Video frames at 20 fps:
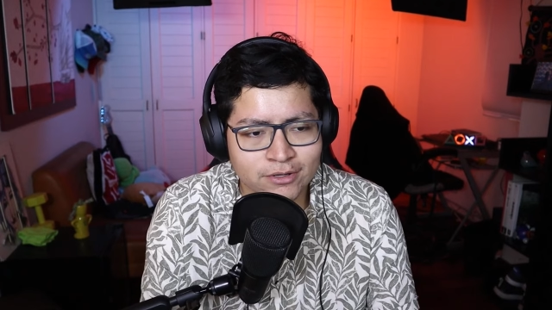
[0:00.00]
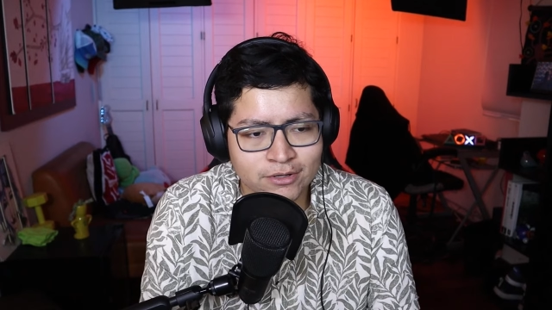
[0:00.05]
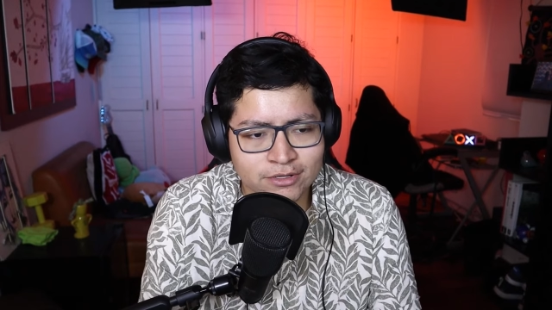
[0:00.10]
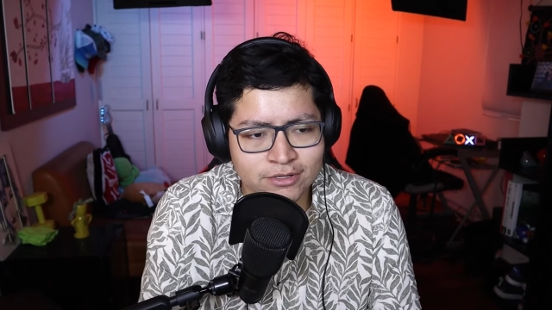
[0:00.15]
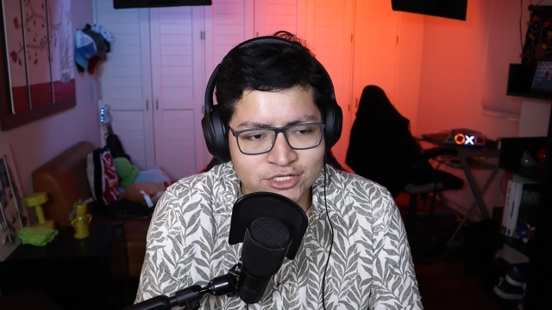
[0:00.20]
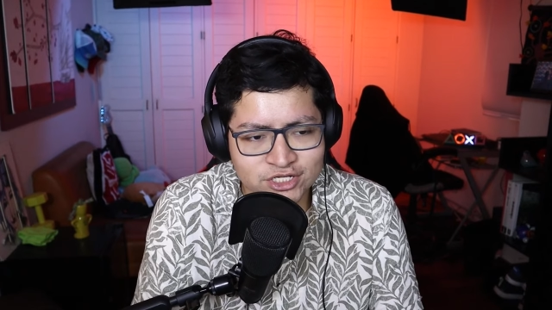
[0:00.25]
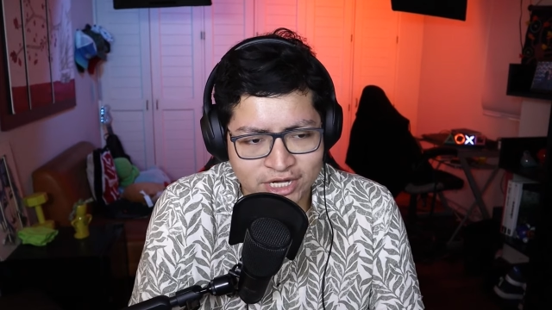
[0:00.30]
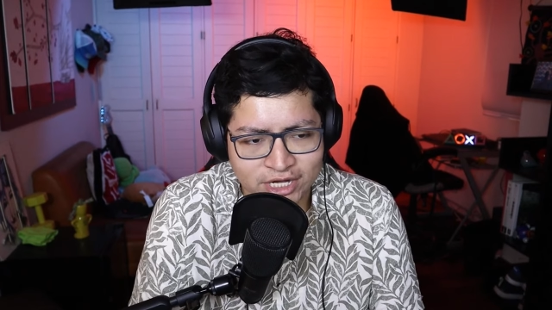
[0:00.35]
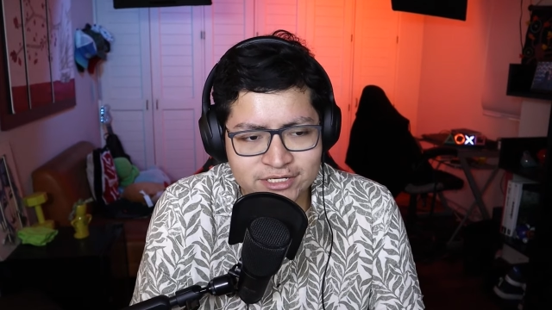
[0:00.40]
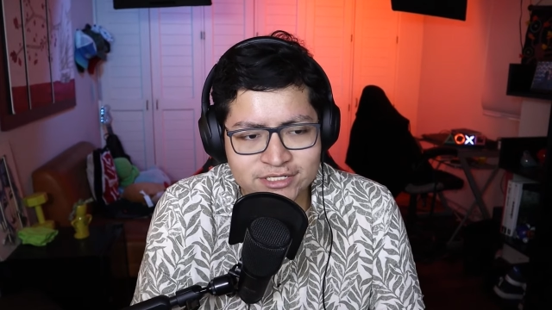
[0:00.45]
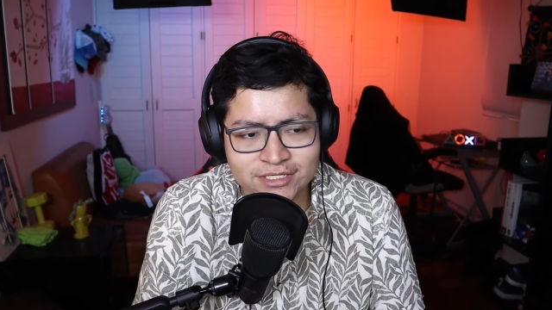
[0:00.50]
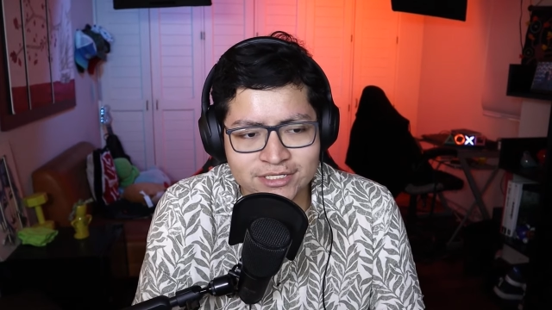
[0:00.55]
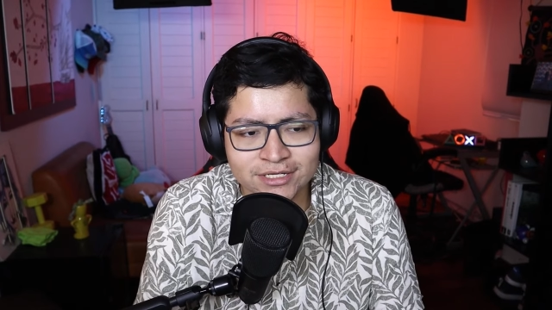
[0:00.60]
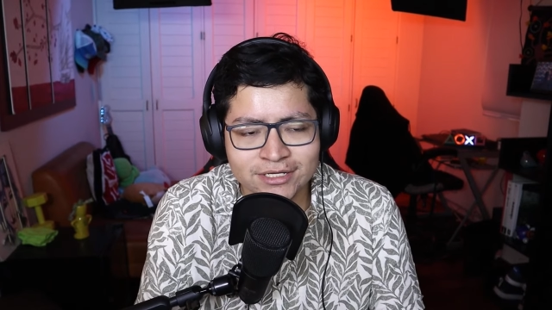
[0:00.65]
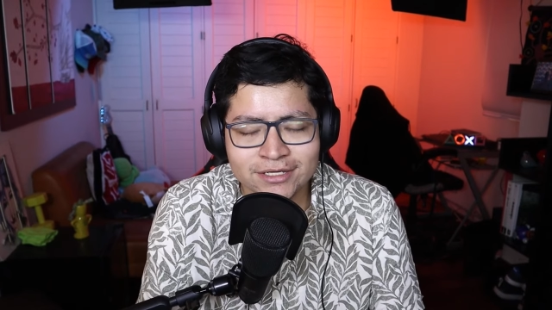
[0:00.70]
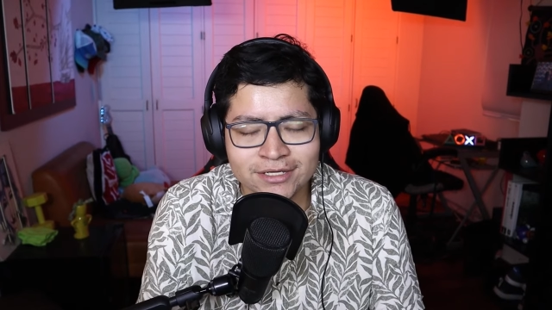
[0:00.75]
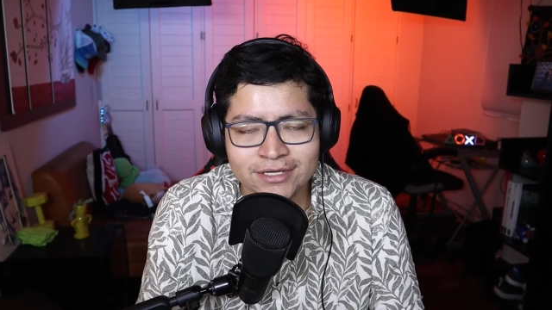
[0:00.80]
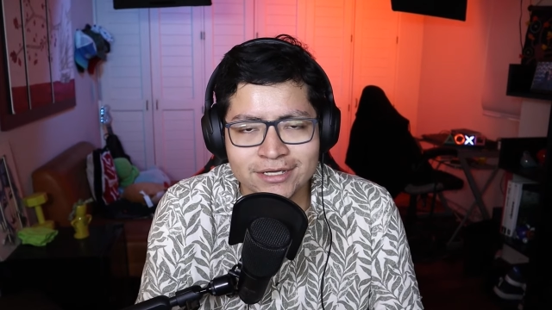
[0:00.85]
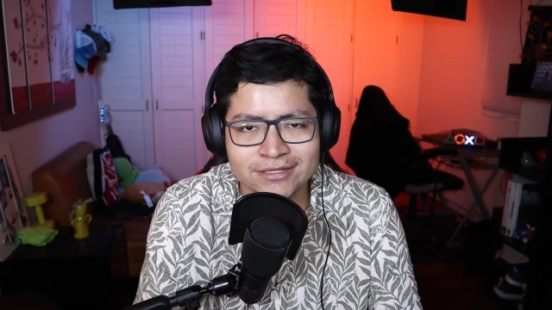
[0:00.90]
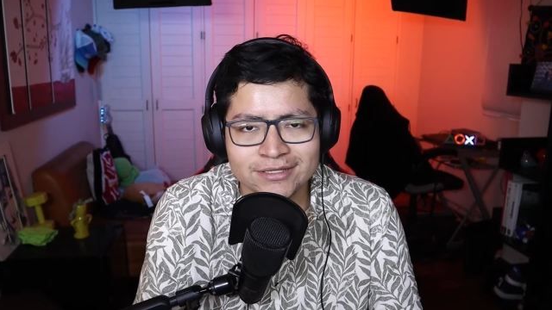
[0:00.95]

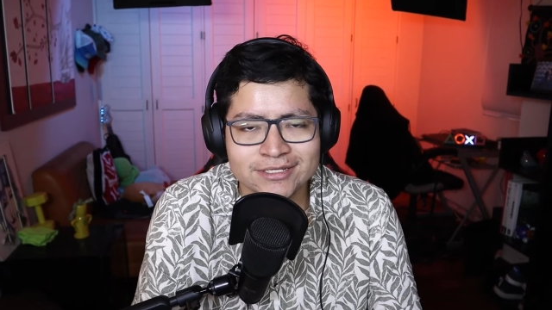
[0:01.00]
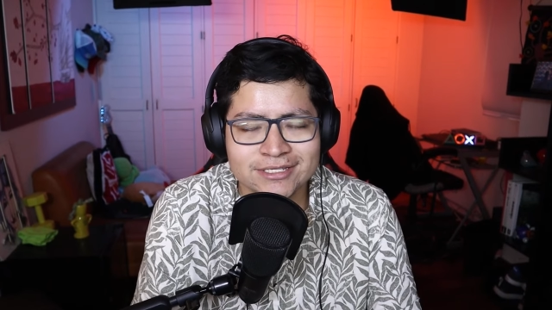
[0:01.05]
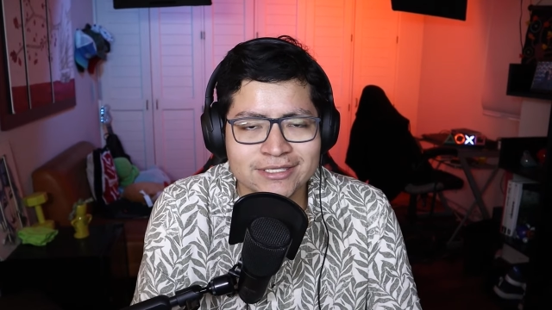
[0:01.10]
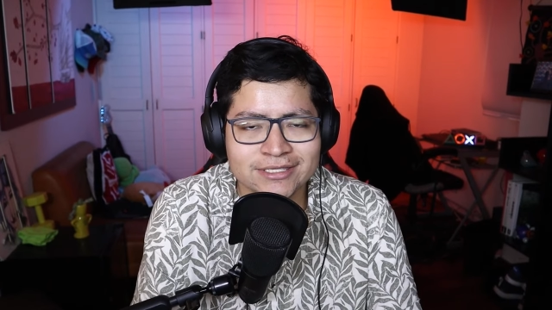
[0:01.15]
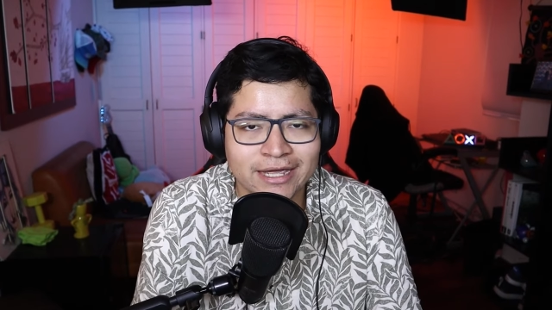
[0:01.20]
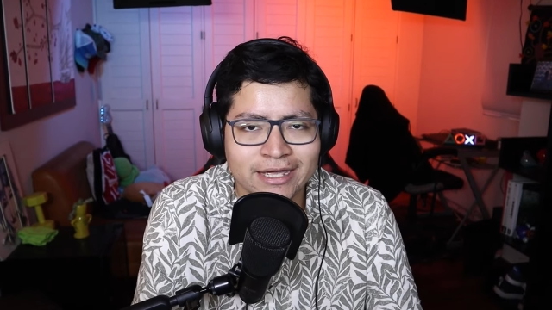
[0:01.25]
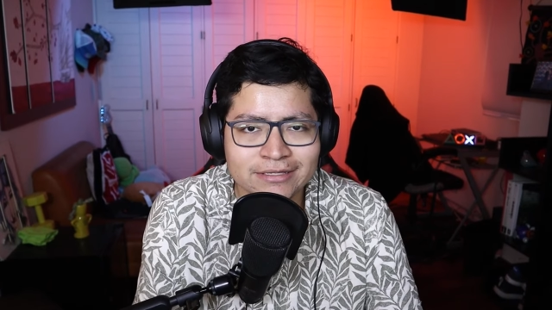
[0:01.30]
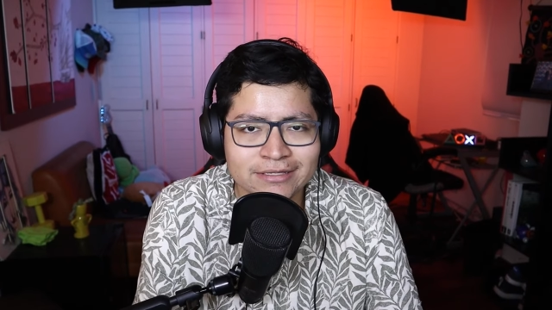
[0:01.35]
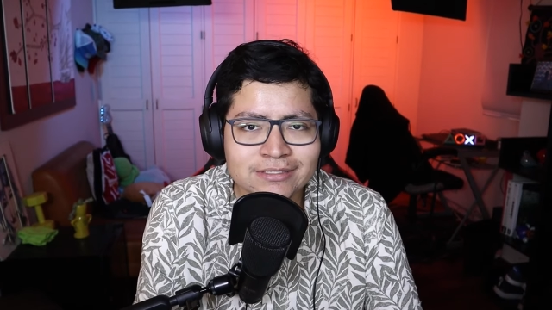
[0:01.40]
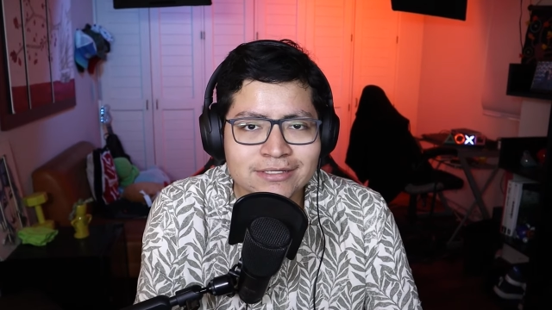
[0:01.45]
Chesney, in the stands.